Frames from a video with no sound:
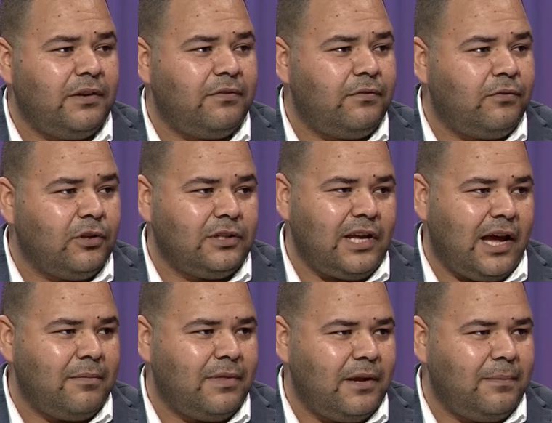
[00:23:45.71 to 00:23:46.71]
Full
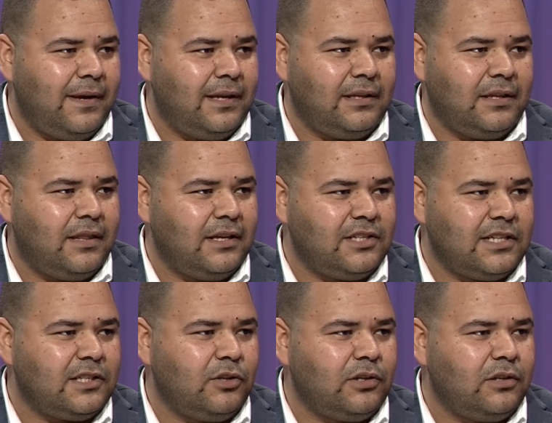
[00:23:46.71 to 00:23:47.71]
time they paid, and they
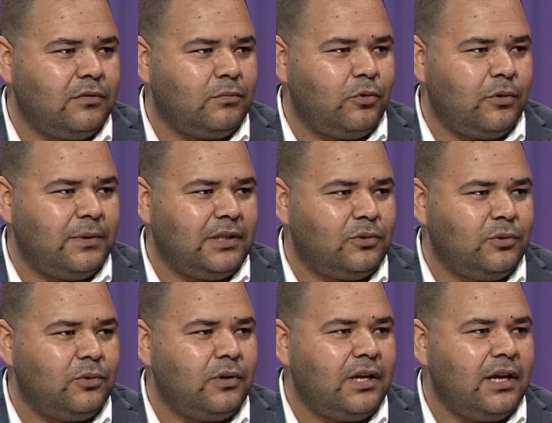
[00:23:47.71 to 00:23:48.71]
just looking for me
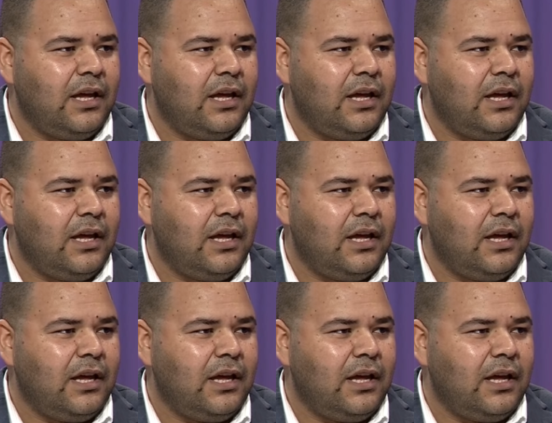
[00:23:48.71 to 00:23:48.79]
to,